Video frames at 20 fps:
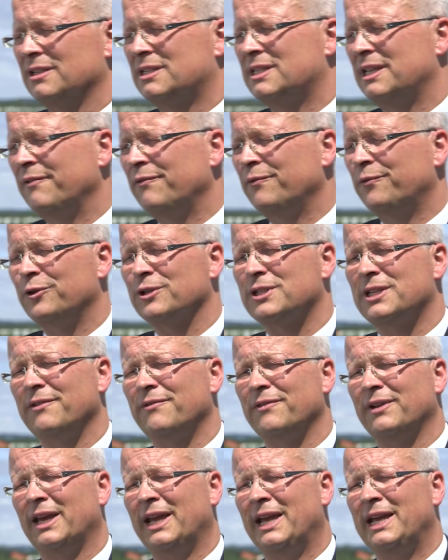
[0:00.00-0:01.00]
The
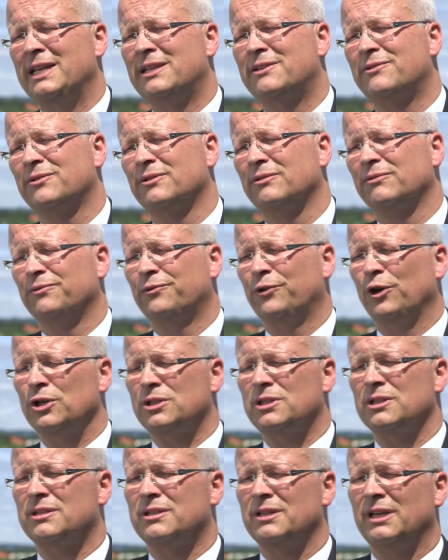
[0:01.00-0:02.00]
747-8
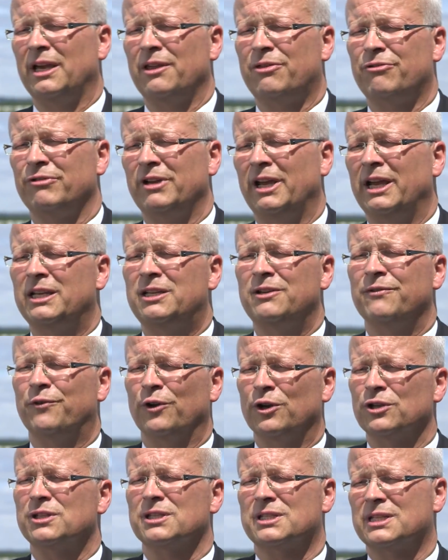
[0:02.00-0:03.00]
versus the A380
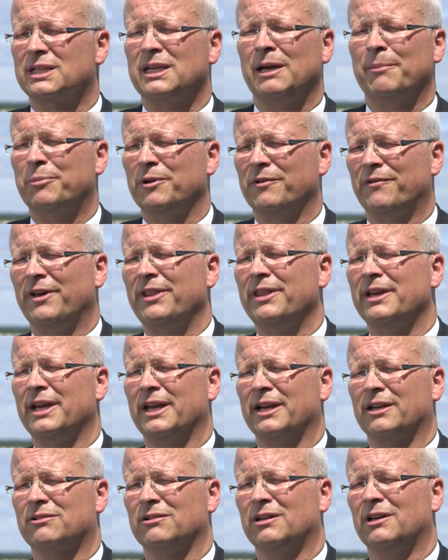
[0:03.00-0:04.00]
versus a couple of other
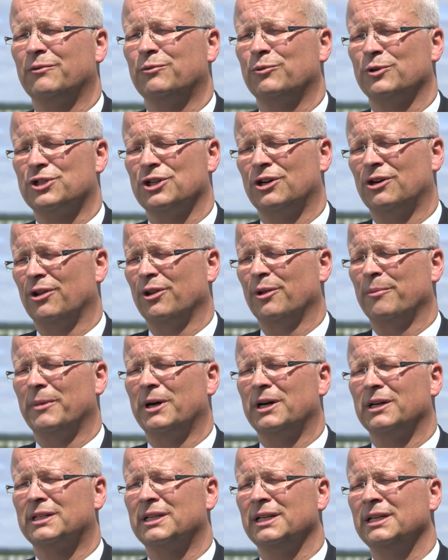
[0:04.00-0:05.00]
aircraft which are on the
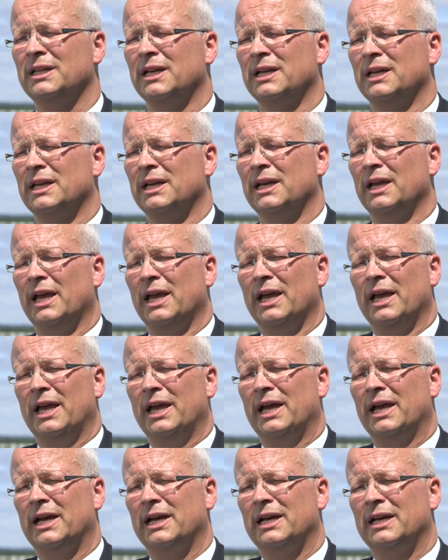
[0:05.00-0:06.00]
market.
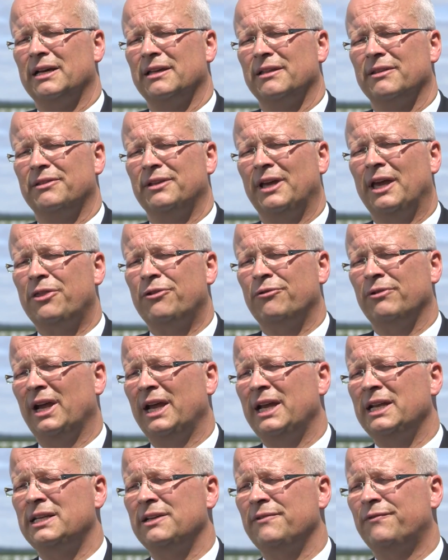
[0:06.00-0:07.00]
The
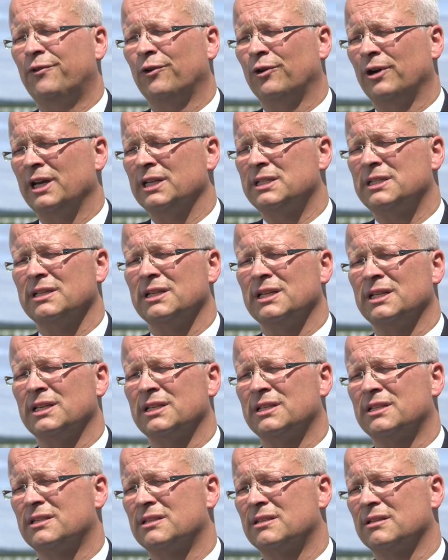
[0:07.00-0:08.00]
A380 for us
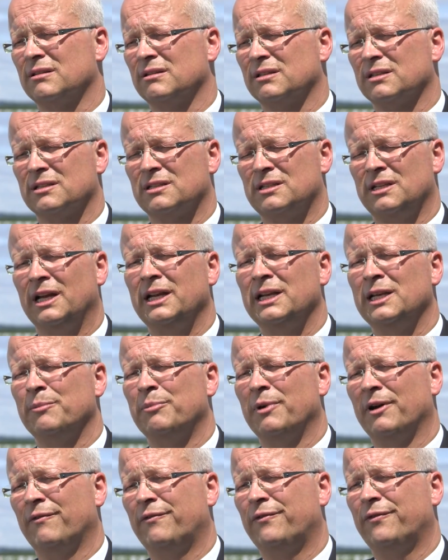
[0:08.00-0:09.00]
is slightly
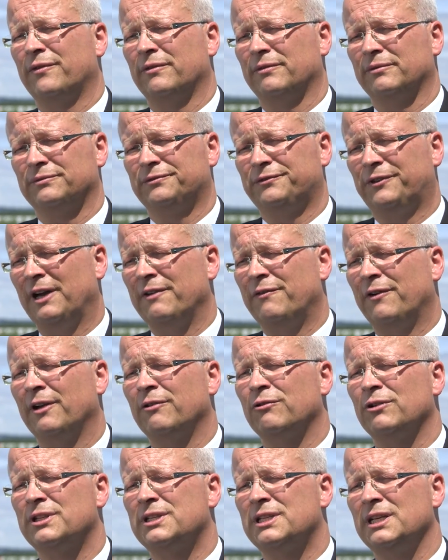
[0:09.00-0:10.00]
above
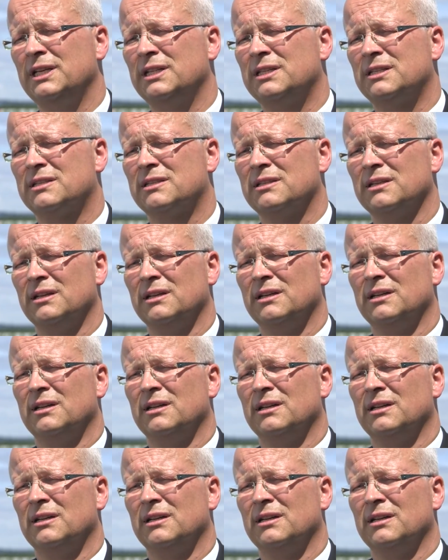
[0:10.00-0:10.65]
500 seats.